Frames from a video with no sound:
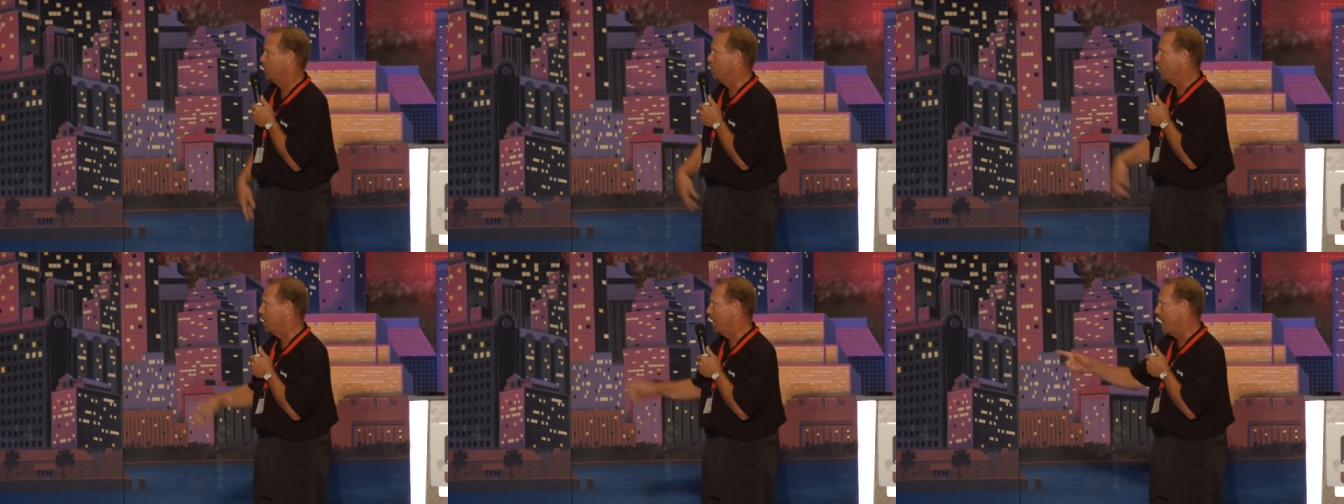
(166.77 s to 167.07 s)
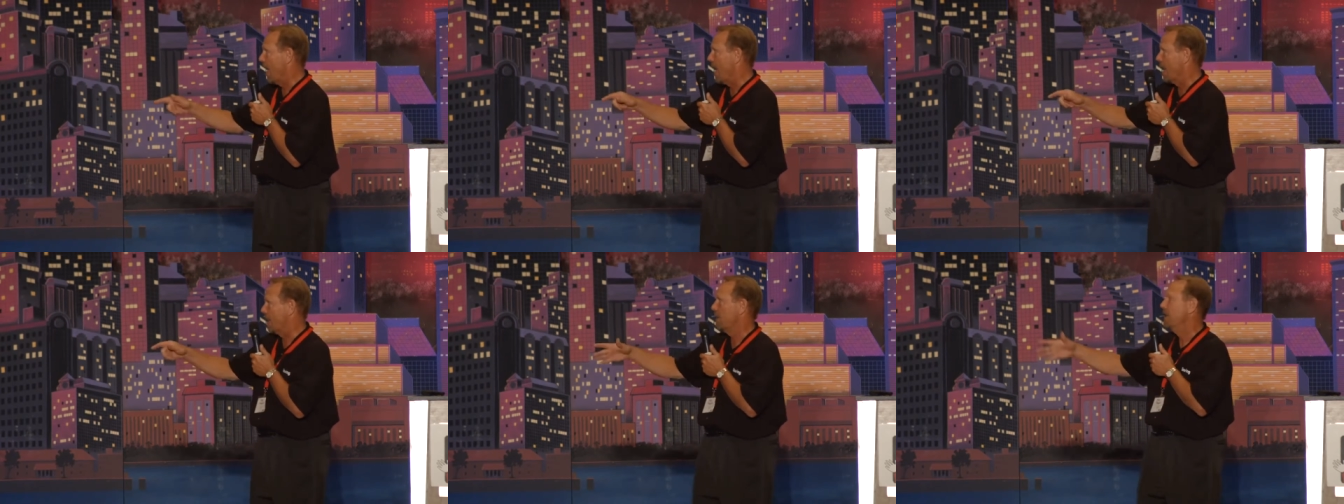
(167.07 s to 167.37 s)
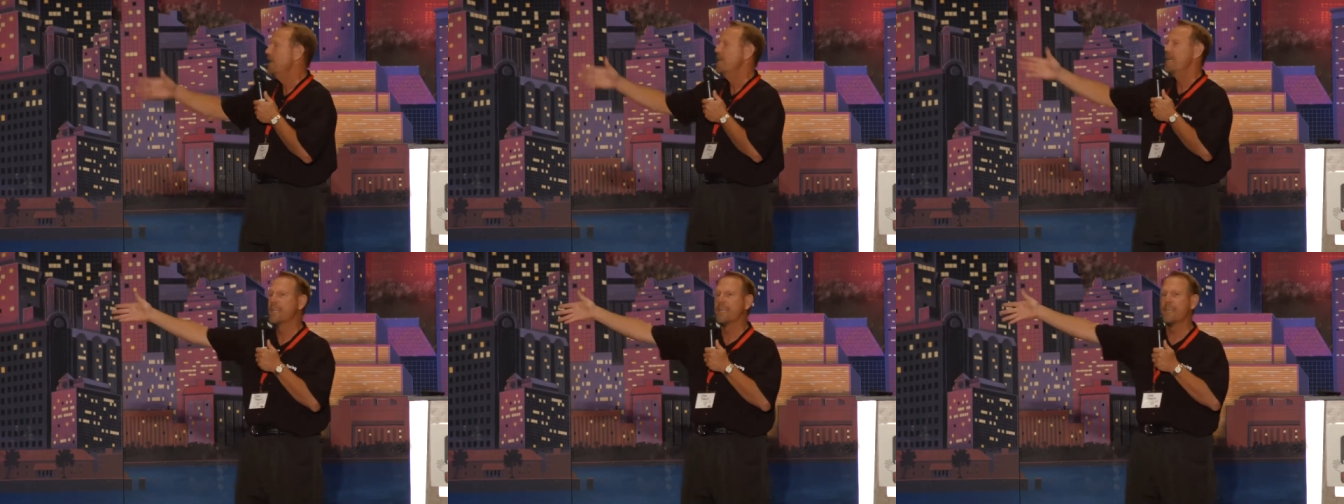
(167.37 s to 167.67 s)
Good luck.
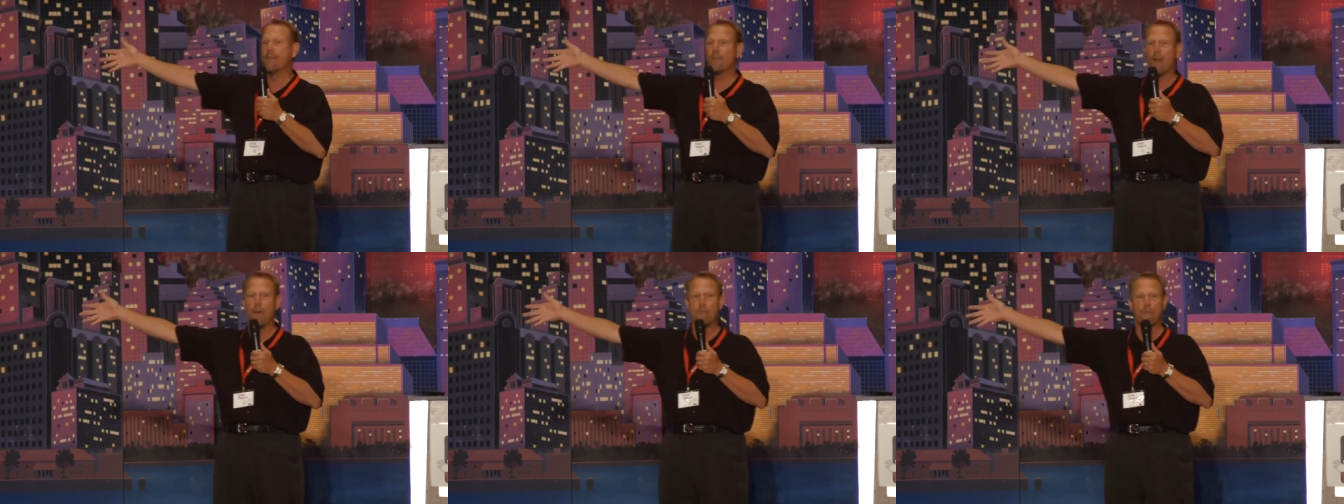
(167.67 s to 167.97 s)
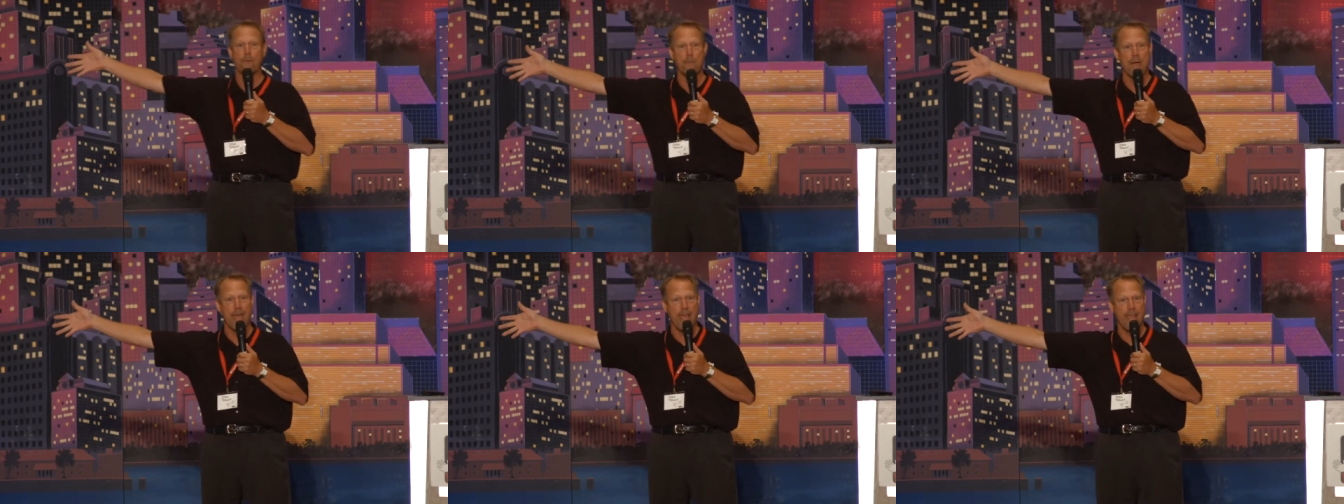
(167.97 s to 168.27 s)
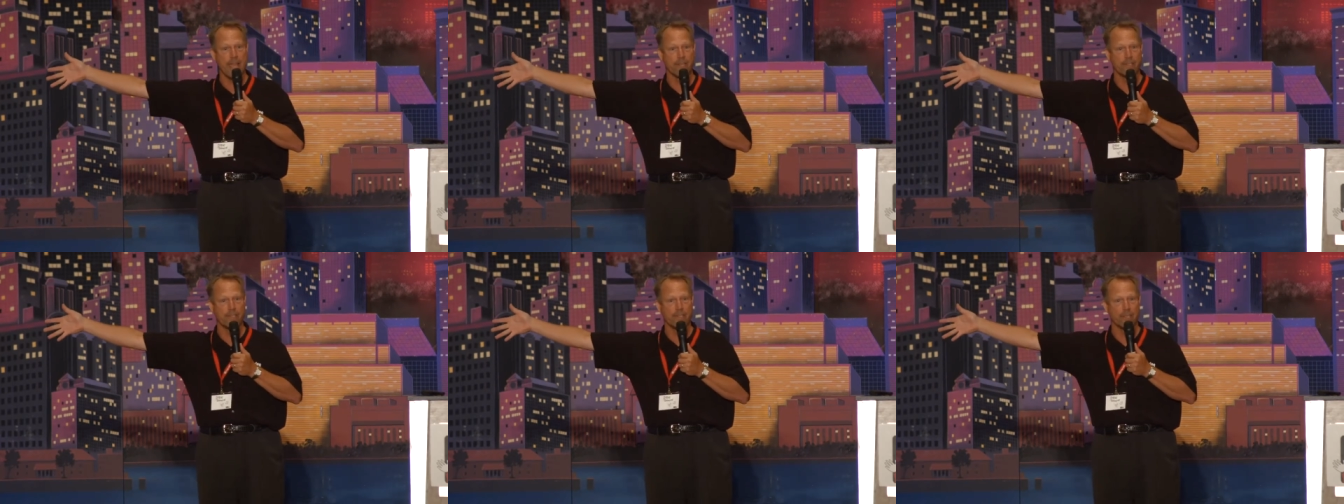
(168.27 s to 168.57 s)
Give it up for my
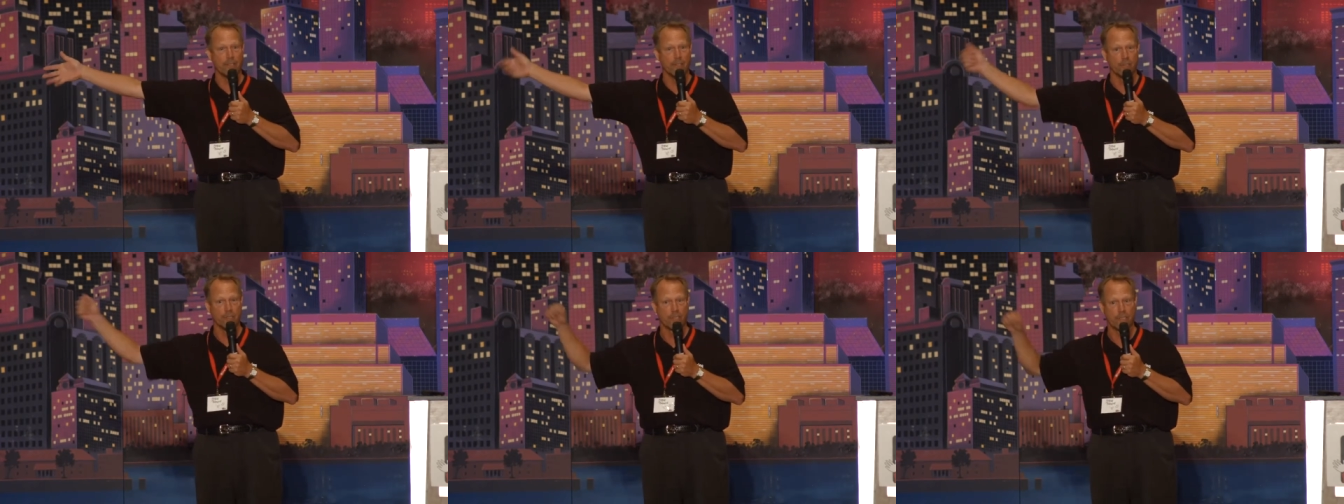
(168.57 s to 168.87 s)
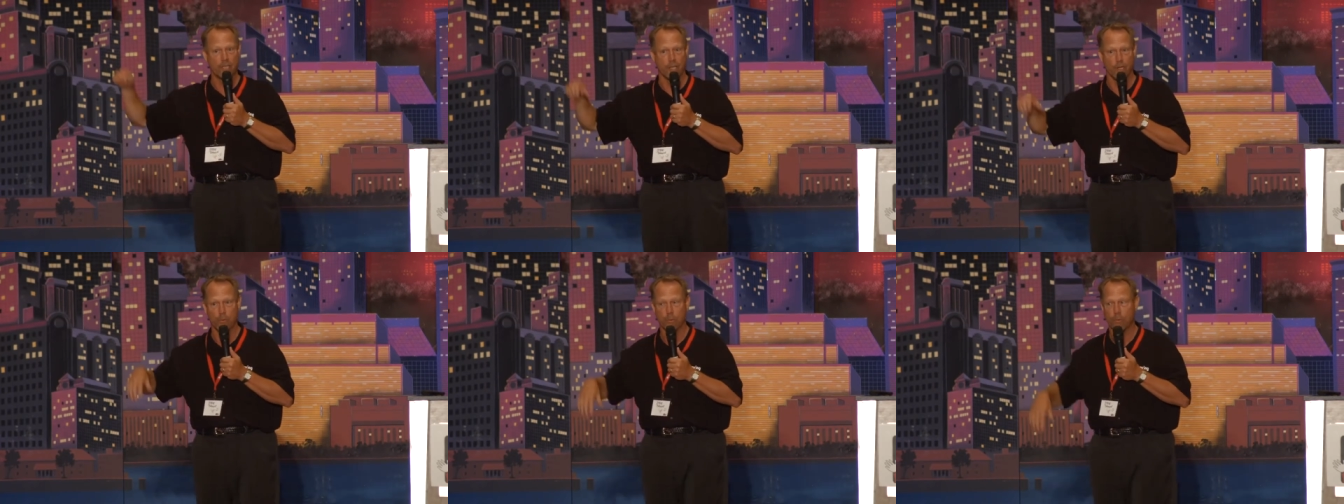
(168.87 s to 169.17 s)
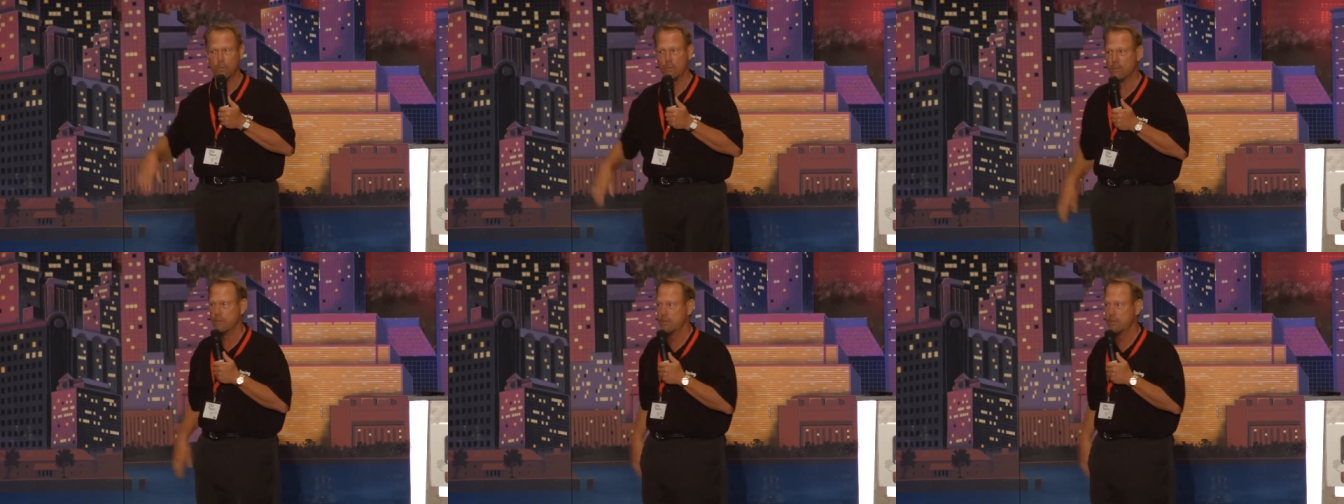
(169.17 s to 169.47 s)
hand signals, too. All